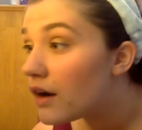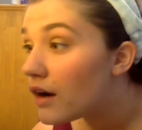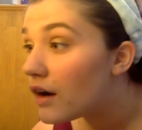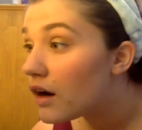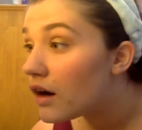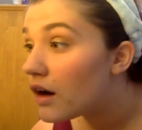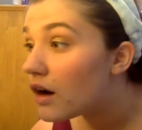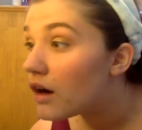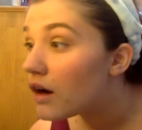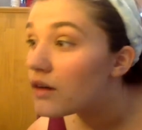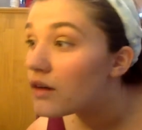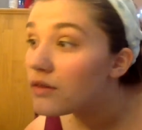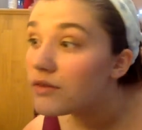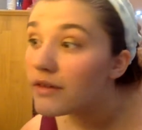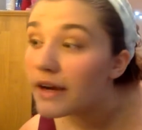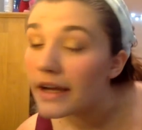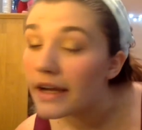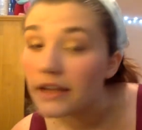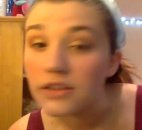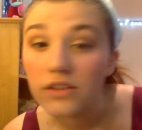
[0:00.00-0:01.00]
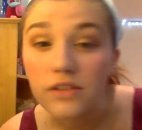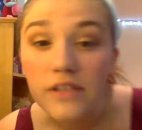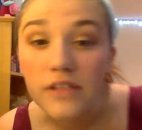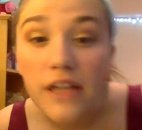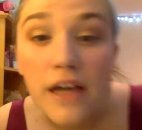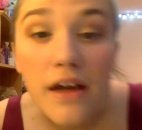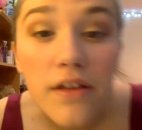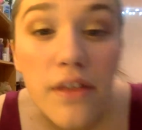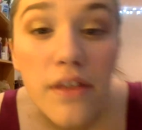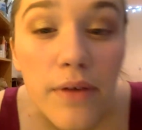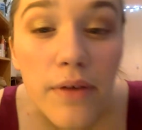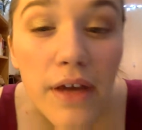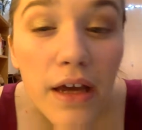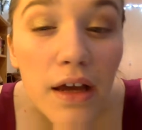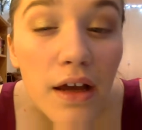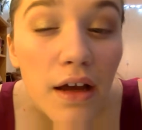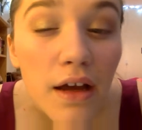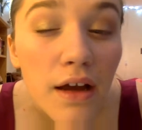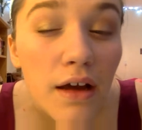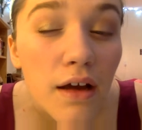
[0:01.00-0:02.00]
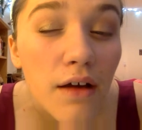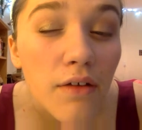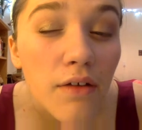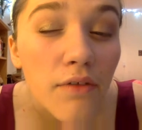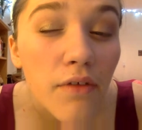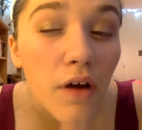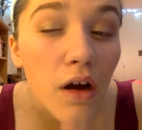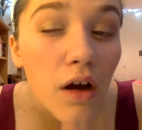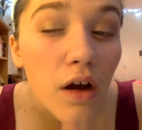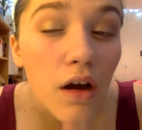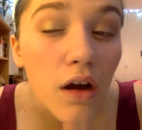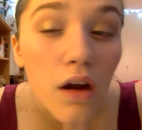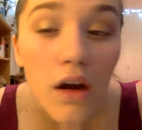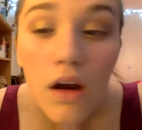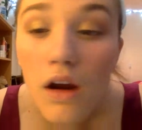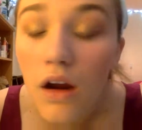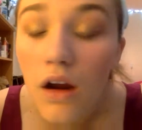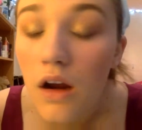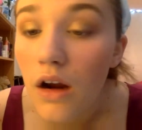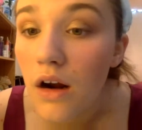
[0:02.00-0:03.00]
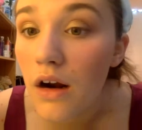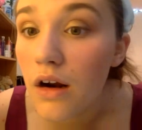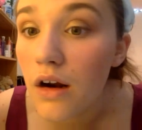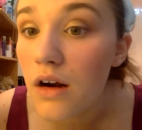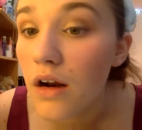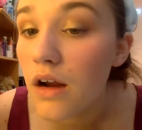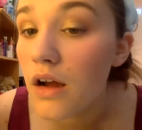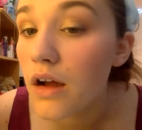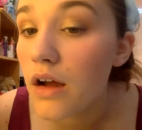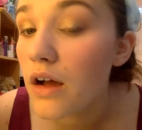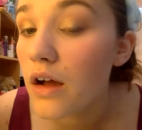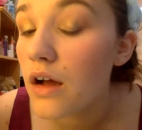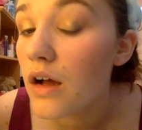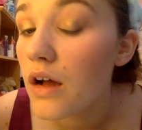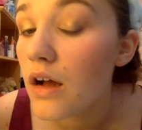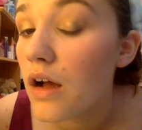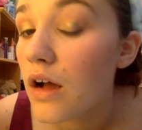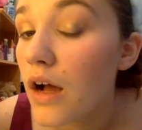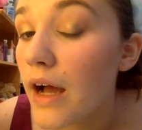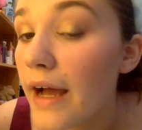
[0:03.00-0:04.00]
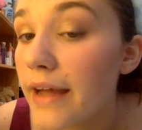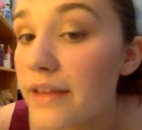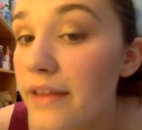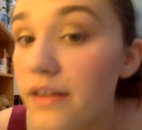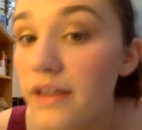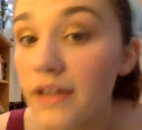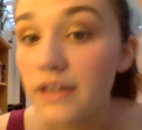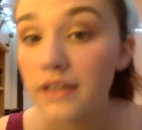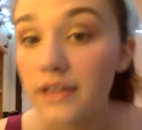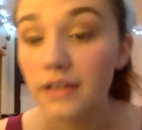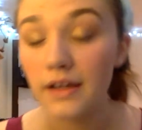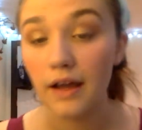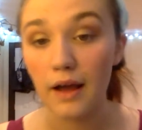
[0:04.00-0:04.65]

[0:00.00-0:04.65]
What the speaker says: Alright, so now that we have our eye look,